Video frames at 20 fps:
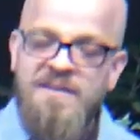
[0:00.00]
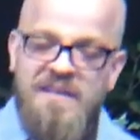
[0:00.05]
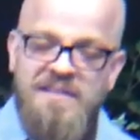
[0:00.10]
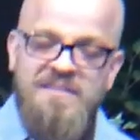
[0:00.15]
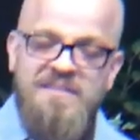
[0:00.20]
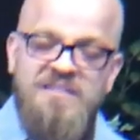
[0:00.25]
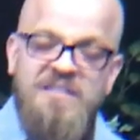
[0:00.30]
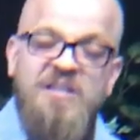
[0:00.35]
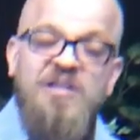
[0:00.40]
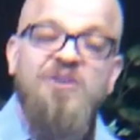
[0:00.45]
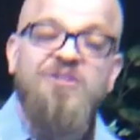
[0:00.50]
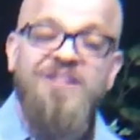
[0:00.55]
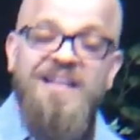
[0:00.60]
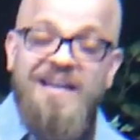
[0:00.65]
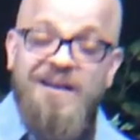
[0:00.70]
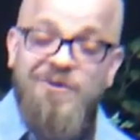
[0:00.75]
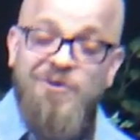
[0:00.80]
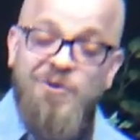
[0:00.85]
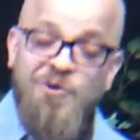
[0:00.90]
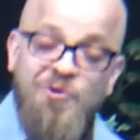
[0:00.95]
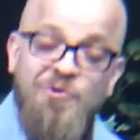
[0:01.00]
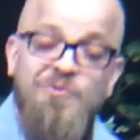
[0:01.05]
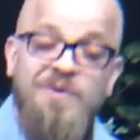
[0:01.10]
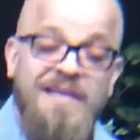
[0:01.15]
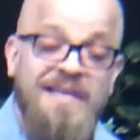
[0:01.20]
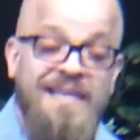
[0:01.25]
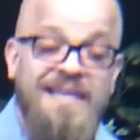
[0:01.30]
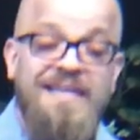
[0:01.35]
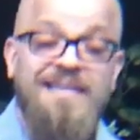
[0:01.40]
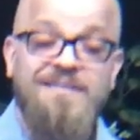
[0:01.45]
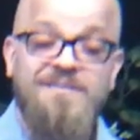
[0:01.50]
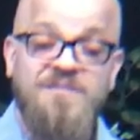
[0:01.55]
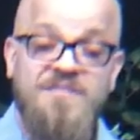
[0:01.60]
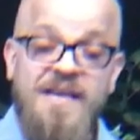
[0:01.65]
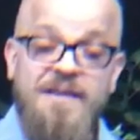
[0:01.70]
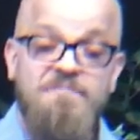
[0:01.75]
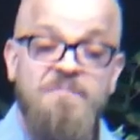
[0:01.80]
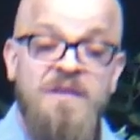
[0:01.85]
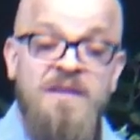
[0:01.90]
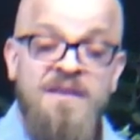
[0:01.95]
that declare who He is,
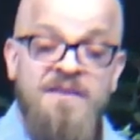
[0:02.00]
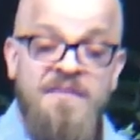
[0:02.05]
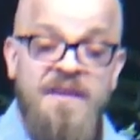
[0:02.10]
that,